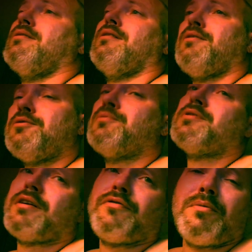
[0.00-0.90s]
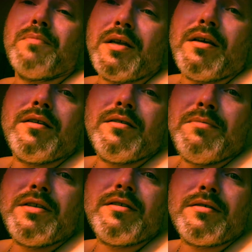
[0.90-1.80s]
I was a Boy Scout for a minute. Let
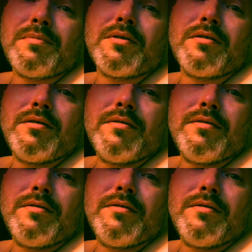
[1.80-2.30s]
me tell you something.